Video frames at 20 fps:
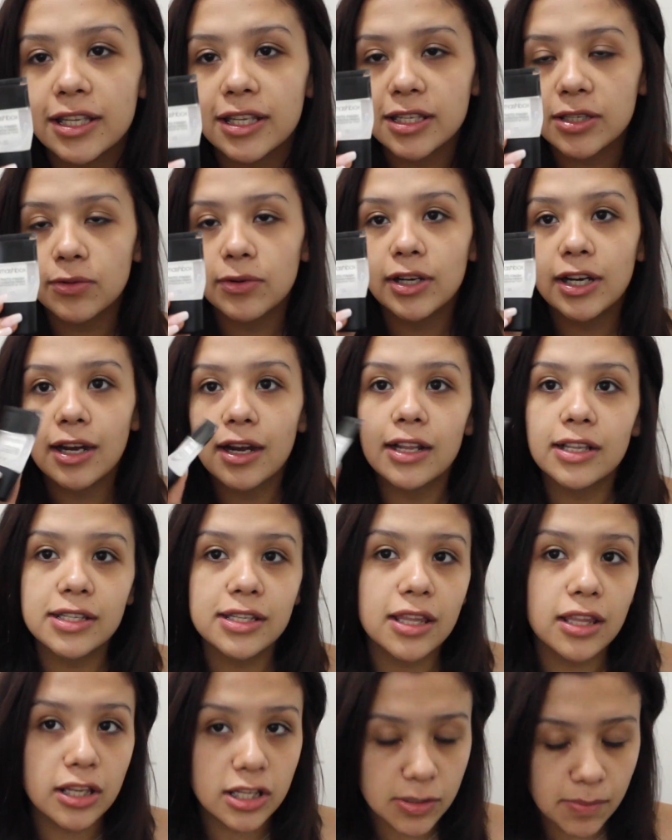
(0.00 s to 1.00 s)
This one, and
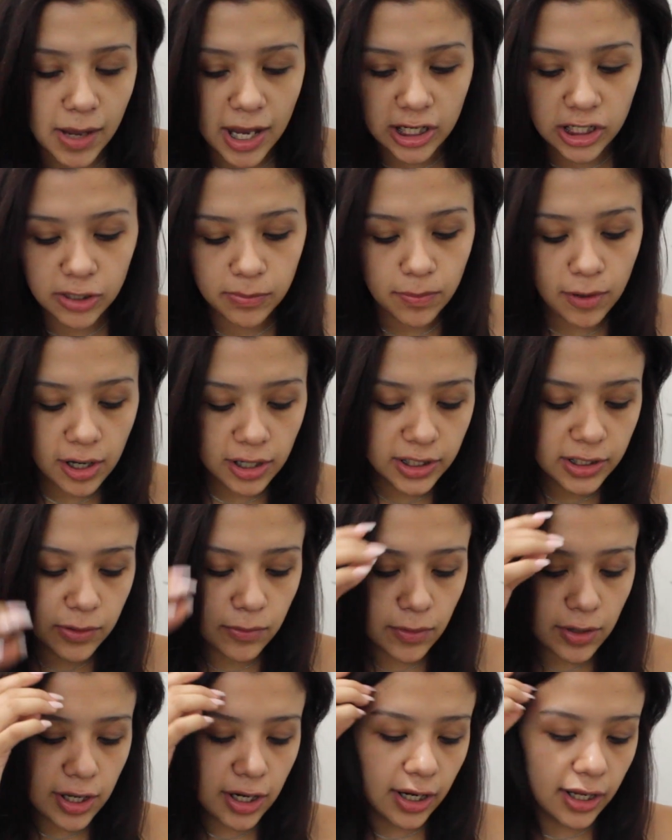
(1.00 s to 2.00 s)
it's the
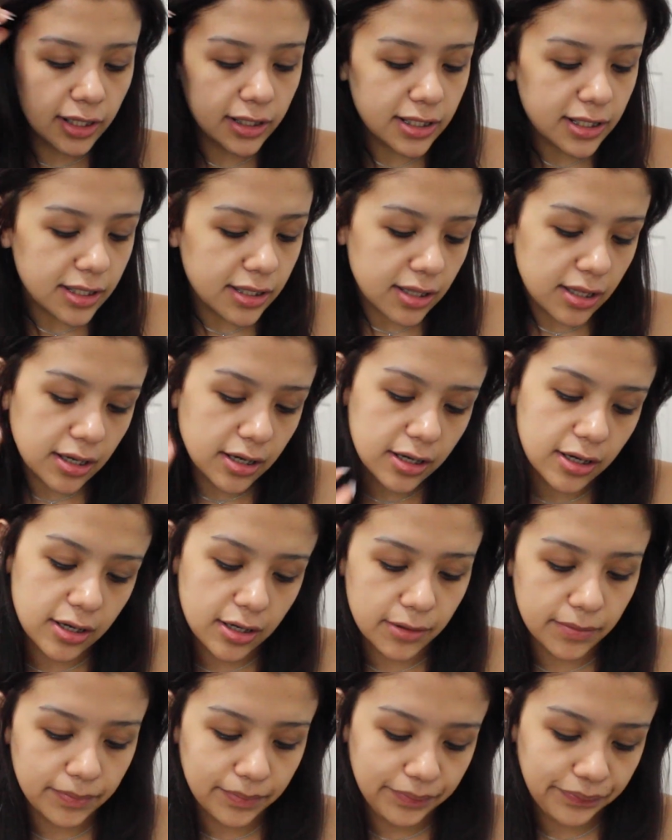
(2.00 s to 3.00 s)
Smashbox one. It's
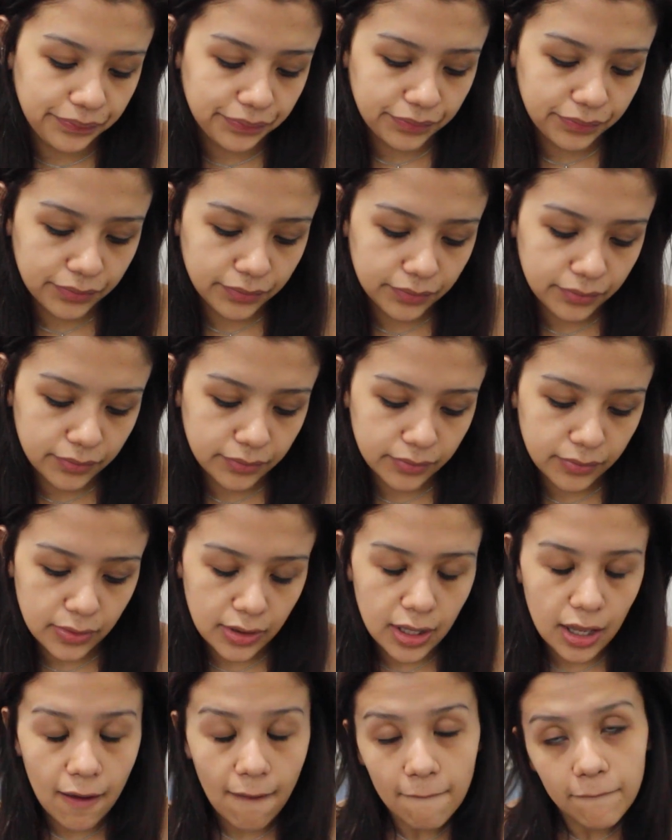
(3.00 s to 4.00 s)
the
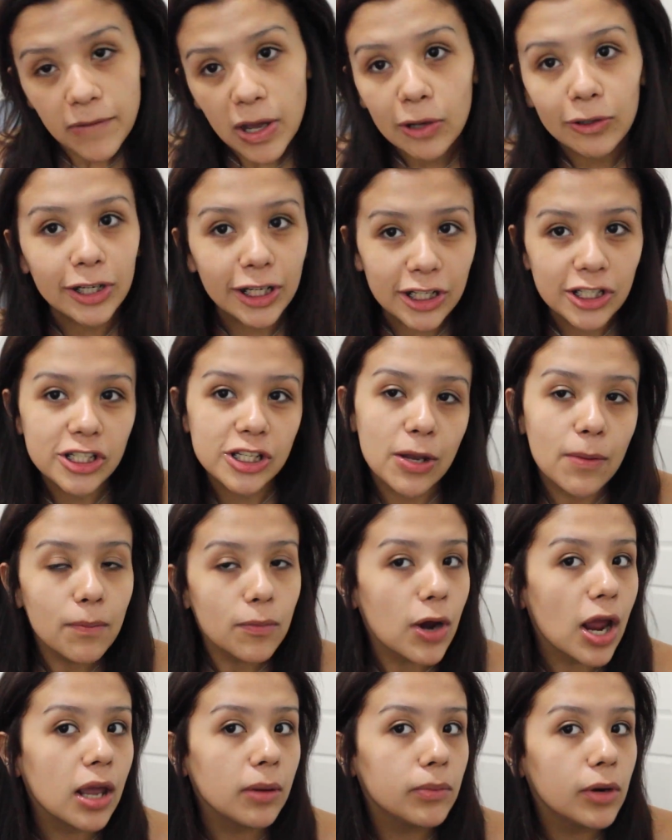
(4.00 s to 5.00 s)

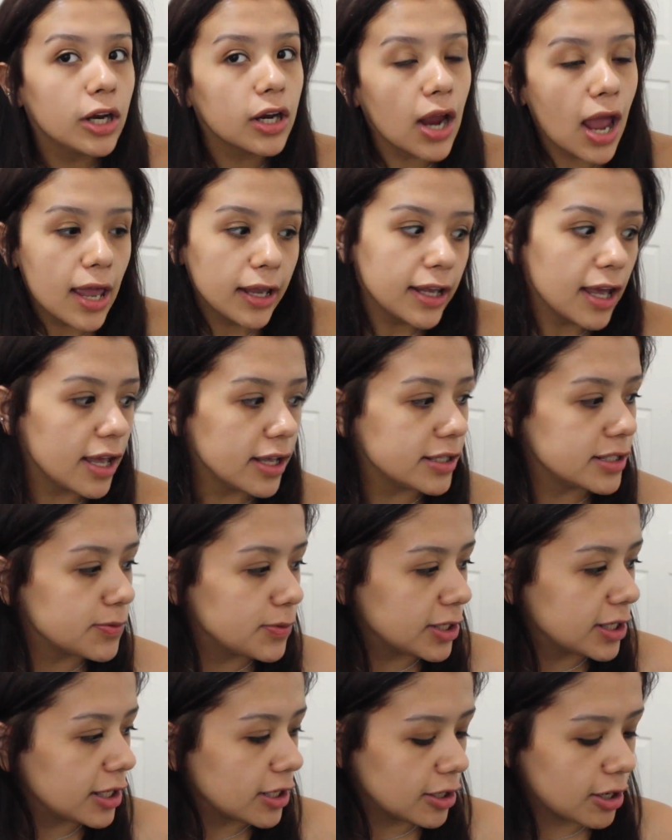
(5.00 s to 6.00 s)
foundation primer, I guess
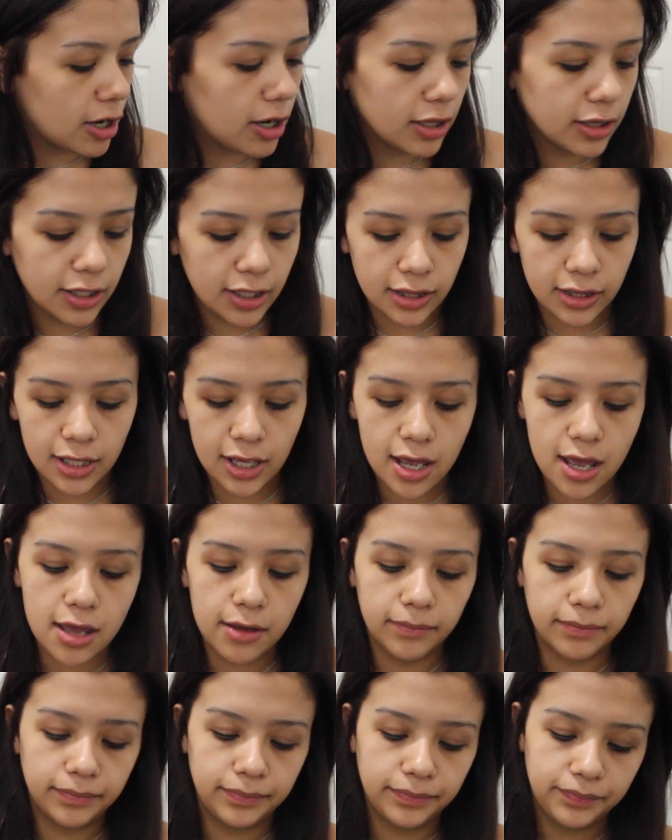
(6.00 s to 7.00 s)
we can call it
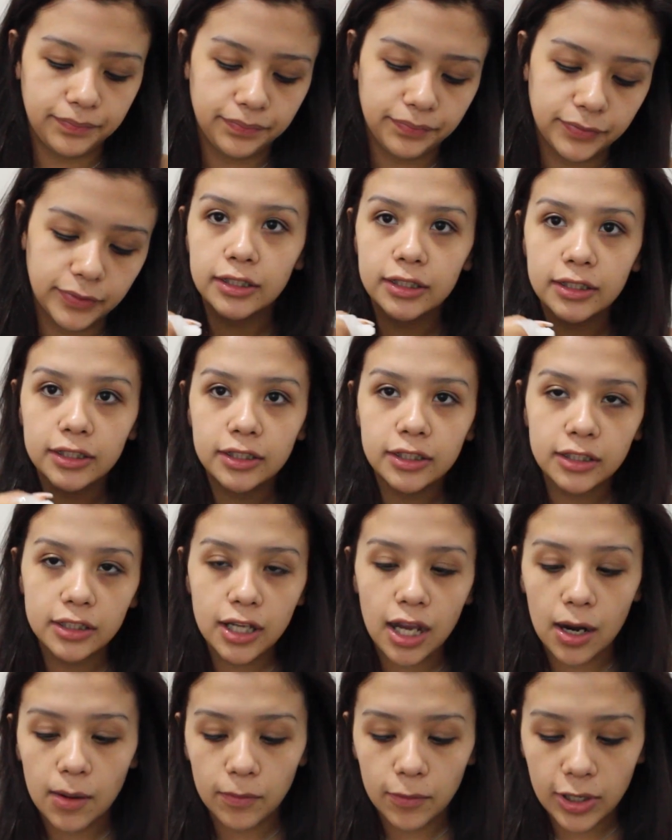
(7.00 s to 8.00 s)
that.
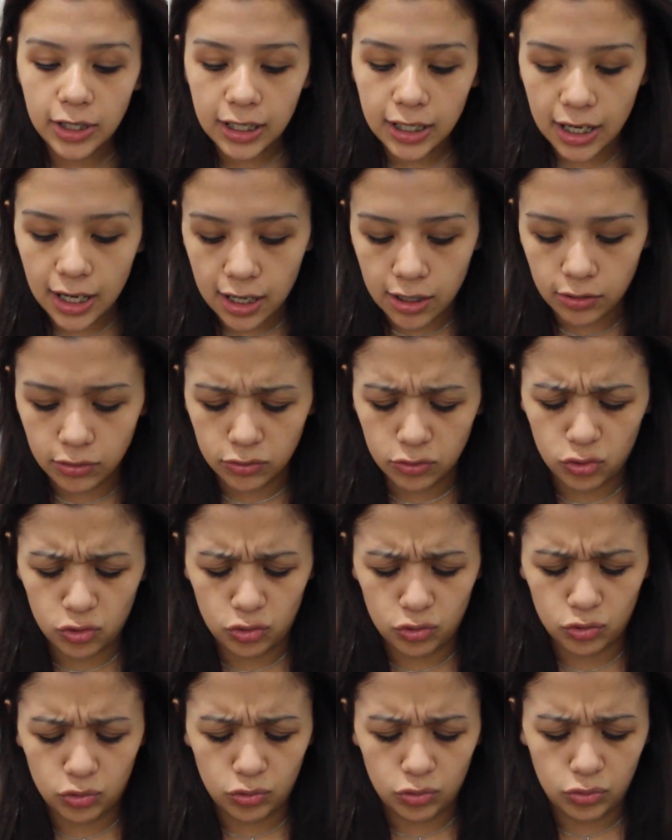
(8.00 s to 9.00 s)
I'm running out,
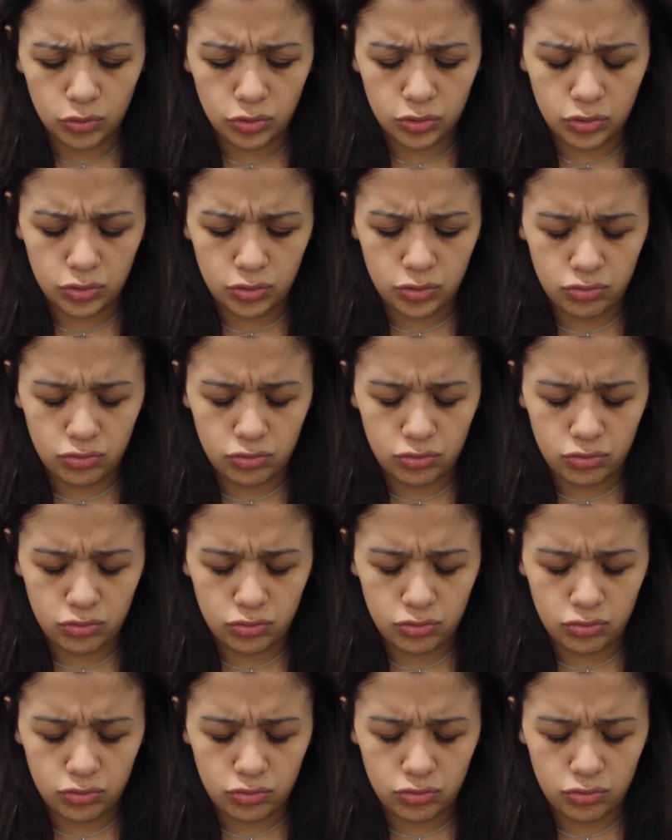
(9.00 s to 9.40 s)
so.